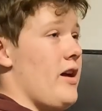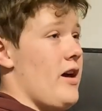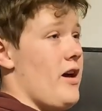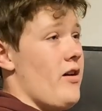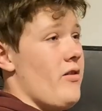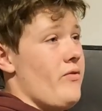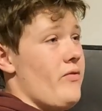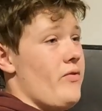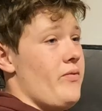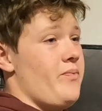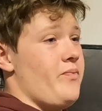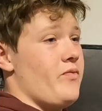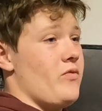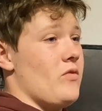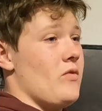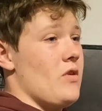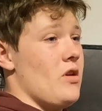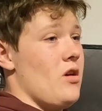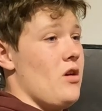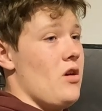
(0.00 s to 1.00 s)
have
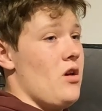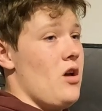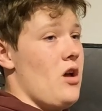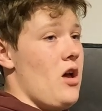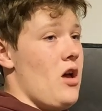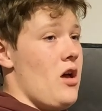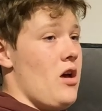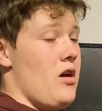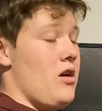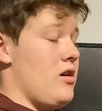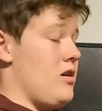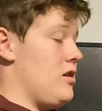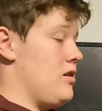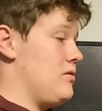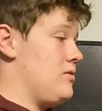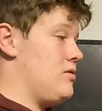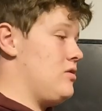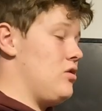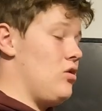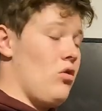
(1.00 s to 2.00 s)

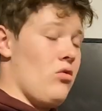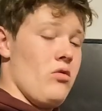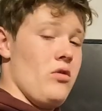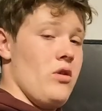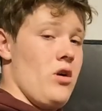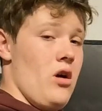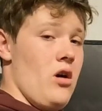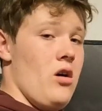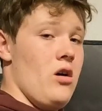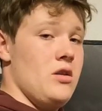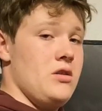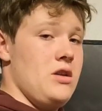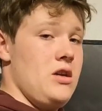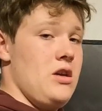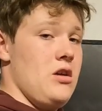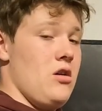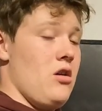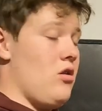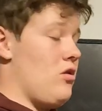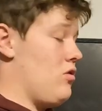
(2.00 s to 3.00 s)
a Laurel and
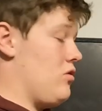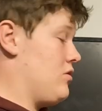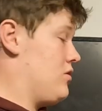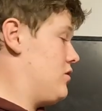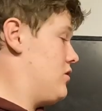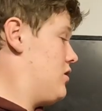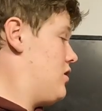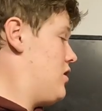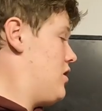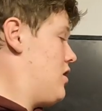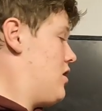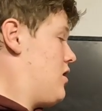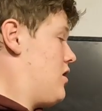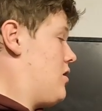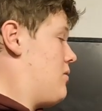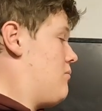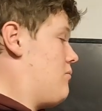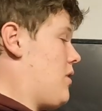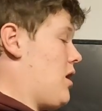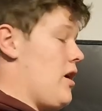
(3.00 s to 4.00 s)
Hardy on
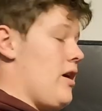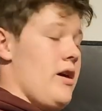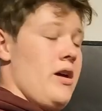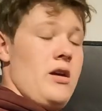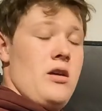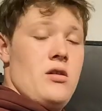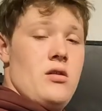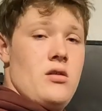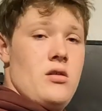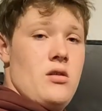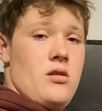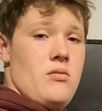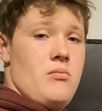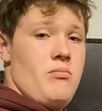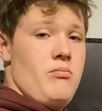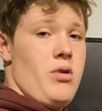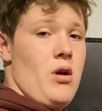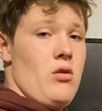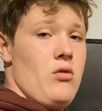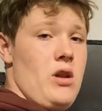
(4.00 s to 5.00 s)
my
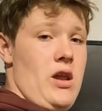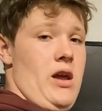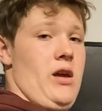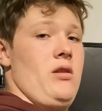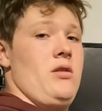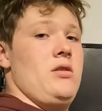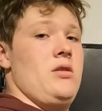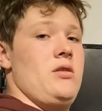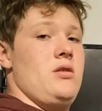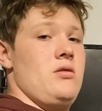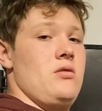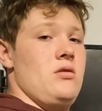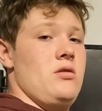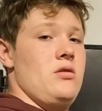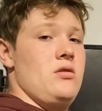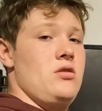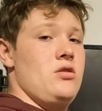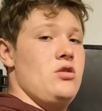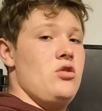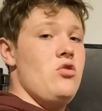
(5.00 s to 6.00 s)
Bolex
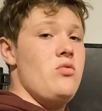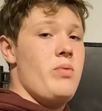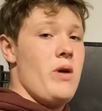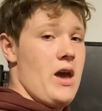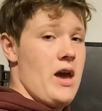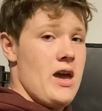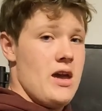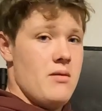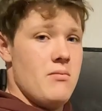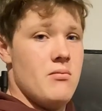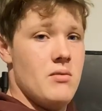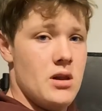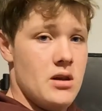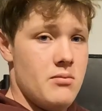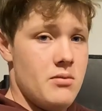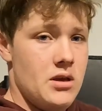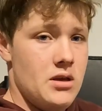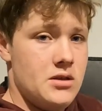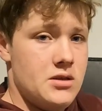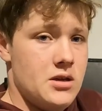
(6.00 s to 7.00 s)
Super
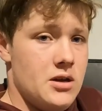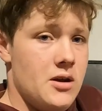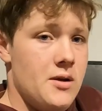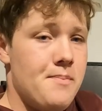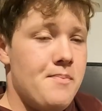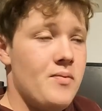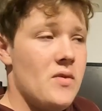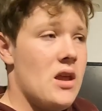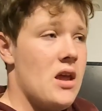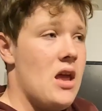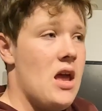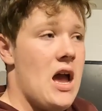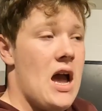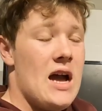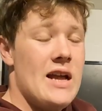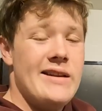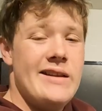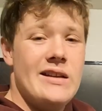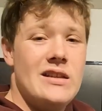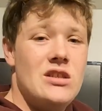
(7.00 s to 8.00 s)
8mm,
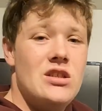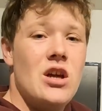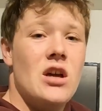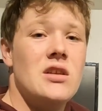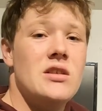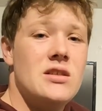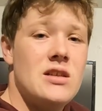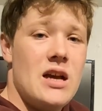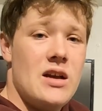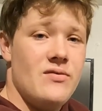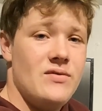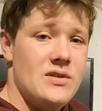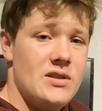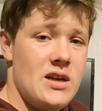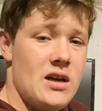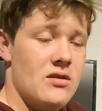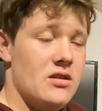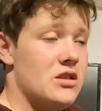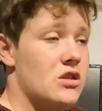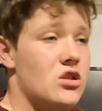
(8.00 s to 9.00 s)
and it does have
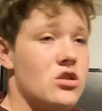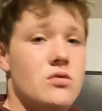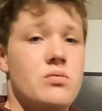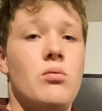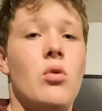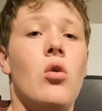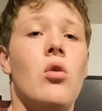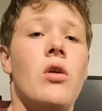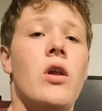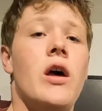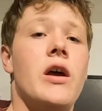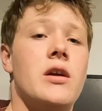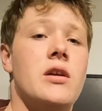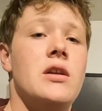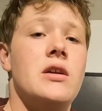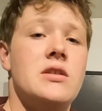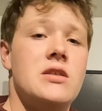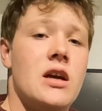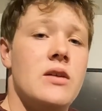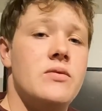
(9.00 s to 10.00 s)
sound. It's just more
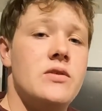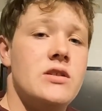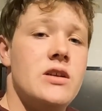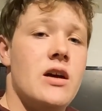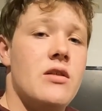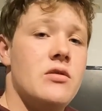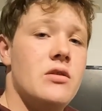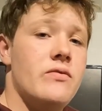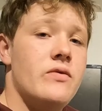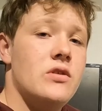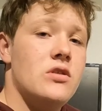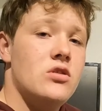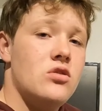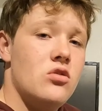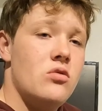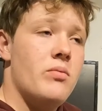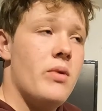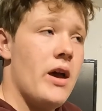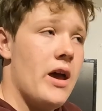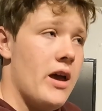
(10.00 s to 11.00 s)
likely to have sound if it's
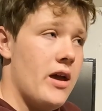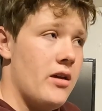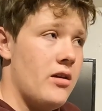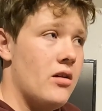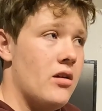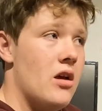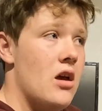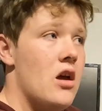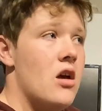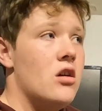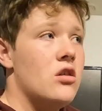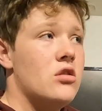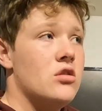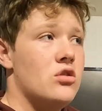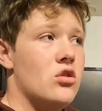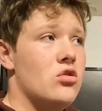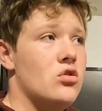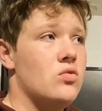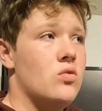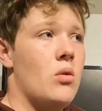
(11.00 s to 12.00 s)
Super 8,
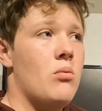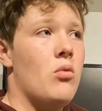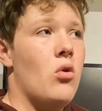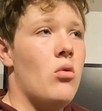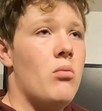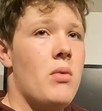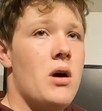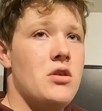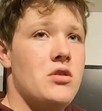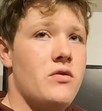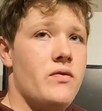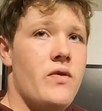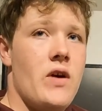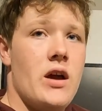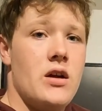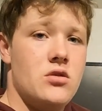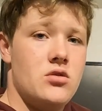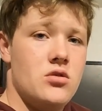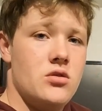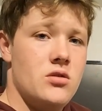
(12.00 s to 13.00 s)
because those were more
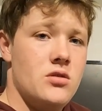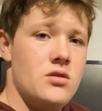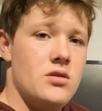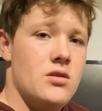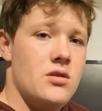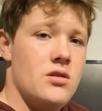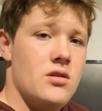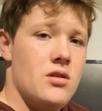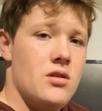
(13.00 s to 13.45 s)
manufactured,